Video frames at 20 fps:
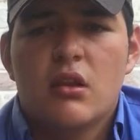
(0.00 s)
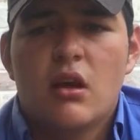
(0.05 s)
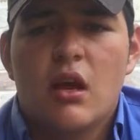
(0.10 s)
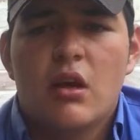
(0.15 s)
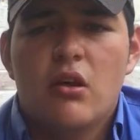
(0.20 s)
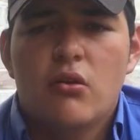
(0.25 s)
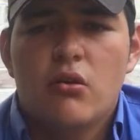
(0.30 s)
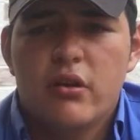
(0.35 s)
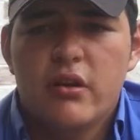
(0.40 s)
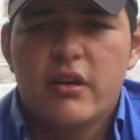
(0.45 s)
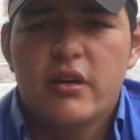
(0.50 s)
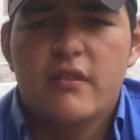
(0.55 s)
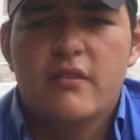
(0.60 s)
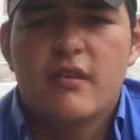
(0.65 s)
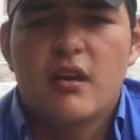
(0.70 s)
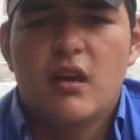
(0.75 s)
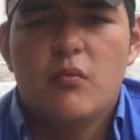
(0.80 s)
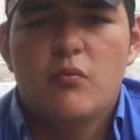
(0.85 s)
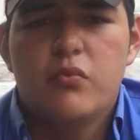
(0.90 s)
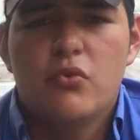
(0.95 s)
Other
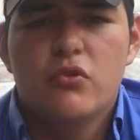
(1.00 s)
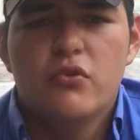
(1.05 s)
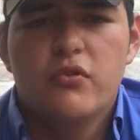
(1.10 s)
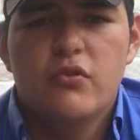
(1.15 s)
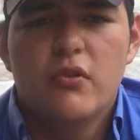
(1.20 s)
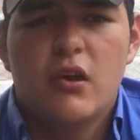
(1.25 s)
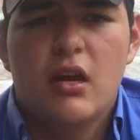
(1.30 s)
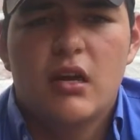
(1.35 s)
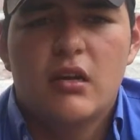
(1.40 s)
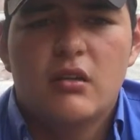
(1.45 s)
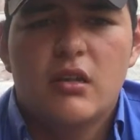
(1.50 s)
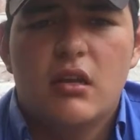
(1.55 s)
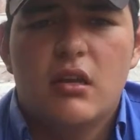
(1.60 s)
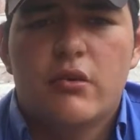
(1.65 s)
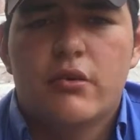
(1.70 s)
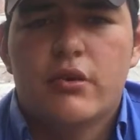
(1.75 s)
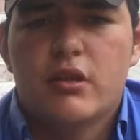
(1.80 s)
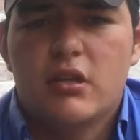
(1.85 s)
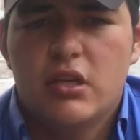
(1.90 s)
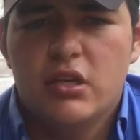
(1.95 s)
examples are the
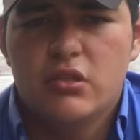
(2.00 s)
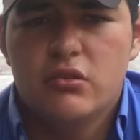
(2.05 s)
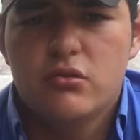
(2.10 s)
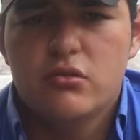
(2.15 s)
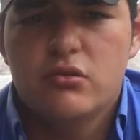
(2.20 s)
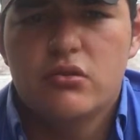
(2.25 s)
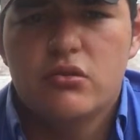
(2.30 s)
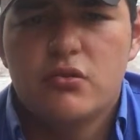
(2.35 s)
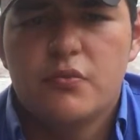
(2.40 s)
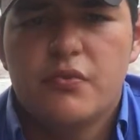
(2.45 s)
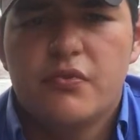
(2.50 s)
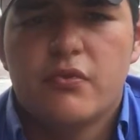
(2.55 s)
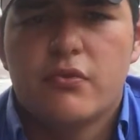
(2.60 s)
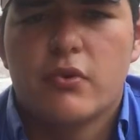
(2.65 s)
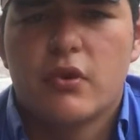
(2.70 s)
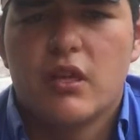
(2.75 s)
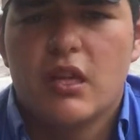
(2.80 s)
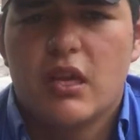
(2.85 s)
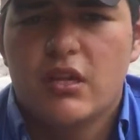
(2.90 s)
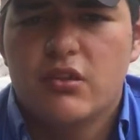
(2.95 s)
religious groups,
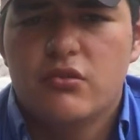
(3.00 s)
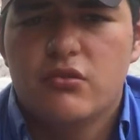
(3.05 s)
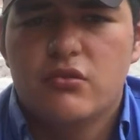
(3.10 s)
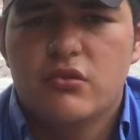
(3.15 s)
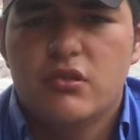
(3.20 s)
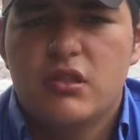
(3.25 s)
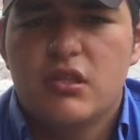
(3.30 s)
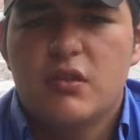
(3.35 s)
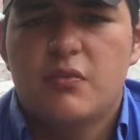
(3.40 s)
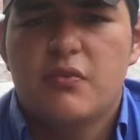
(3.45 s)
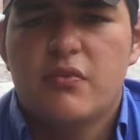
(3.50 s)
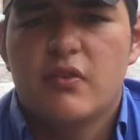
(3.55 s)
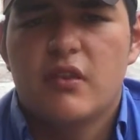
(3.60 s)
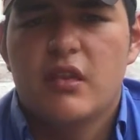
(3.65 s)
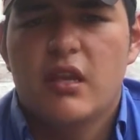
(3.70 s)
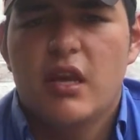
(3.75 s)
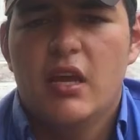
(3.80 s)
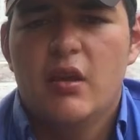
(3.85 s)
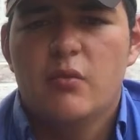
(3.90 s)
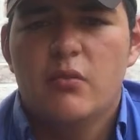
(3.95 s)
relationships,
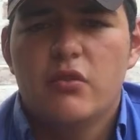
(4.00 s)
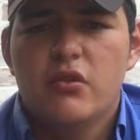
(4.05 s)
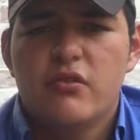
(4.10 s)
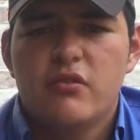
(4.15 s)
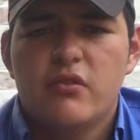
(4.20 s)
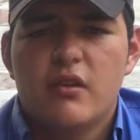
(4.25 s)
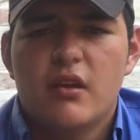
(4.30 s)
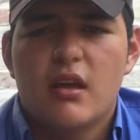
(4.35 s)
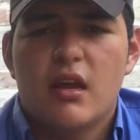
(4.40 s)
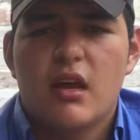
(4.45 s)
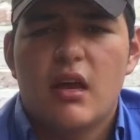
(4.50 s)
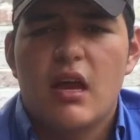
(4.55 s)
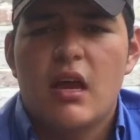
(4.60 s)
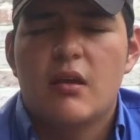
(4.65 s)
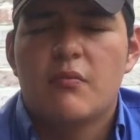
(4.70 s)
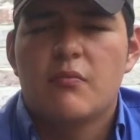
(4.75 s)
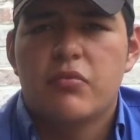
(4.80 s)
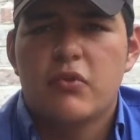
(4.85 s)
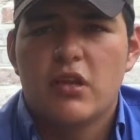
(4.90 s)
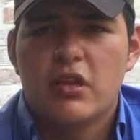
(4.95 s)
neighbors,
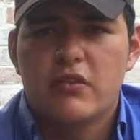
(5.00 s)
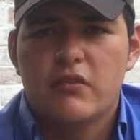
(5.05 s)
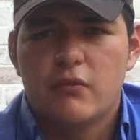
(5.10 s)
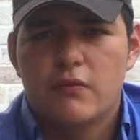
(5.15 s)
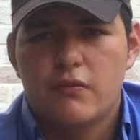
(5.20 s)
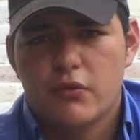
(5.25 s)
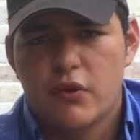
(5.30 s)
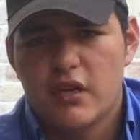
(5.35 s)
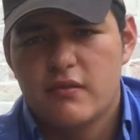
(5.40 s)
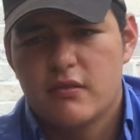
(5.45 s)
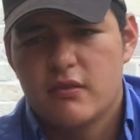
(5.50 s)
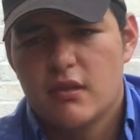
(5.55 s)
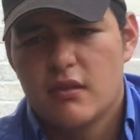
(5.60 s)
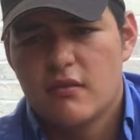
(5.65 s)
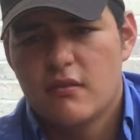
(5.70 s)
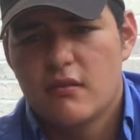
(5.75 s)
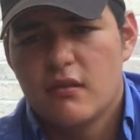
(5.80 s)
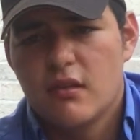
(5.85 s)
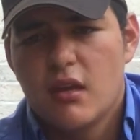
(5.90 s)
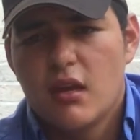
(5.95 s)
and place of
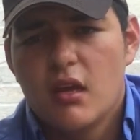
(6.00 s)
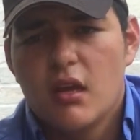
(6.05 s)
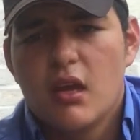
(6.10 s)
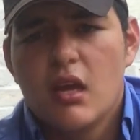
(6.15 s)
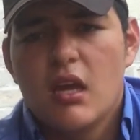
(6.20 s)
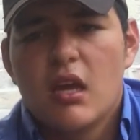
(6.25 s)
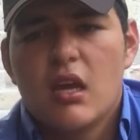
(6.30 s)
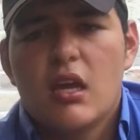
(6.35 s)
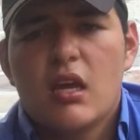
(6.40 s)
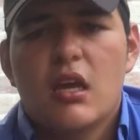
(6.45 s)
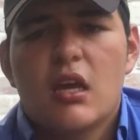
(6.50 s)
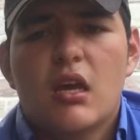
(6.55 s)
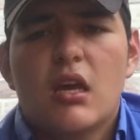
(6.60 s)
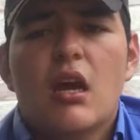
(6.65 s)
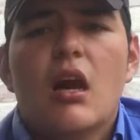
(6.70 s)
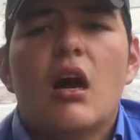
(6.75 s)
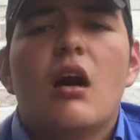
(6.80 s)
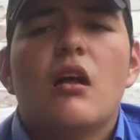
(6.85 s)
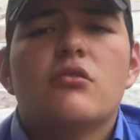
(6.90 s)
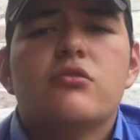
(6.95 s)
residence.
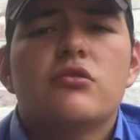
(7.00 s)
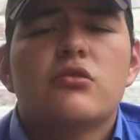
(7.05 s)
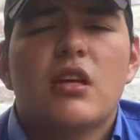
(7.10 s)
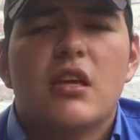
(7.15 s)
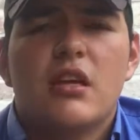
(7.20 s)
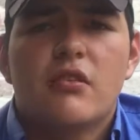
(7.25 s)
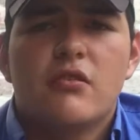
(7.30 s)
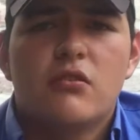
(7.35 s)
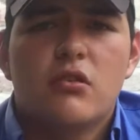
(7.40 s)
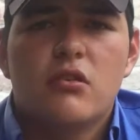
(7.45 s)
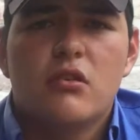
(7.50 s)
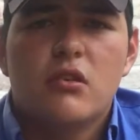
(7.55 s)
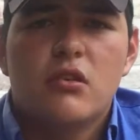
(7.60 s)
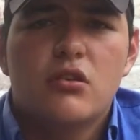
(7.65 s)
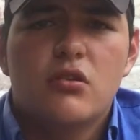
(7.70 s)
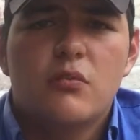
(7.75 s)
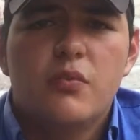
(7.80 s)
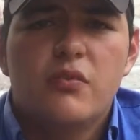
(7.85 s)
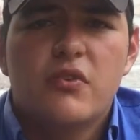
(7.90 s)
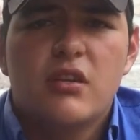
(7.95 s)
Also the study
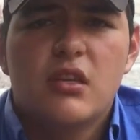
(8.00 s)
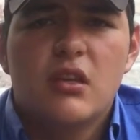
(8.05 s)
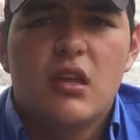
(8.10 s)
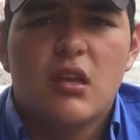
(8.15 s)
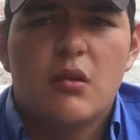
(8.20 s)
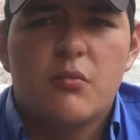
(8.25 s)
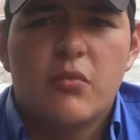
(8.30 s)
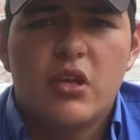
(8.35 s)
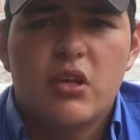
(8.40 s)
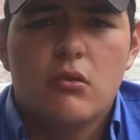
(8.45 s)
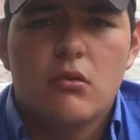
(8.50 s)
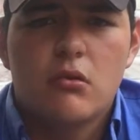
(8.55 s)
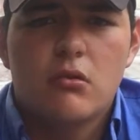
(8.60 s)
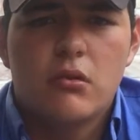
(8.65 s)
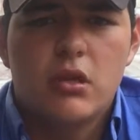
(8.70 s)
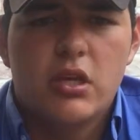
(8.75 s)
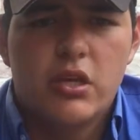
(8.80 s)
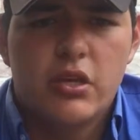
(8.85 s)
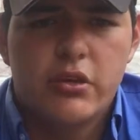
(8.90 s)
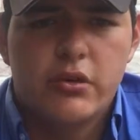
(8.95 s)
groups, it can be
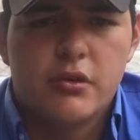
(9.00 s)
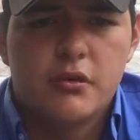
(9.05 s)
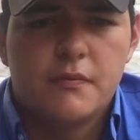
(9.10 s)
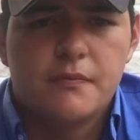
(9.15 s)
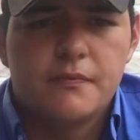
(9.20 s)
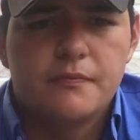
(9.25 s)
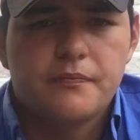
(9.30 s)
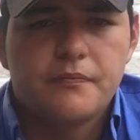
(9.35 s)
included here.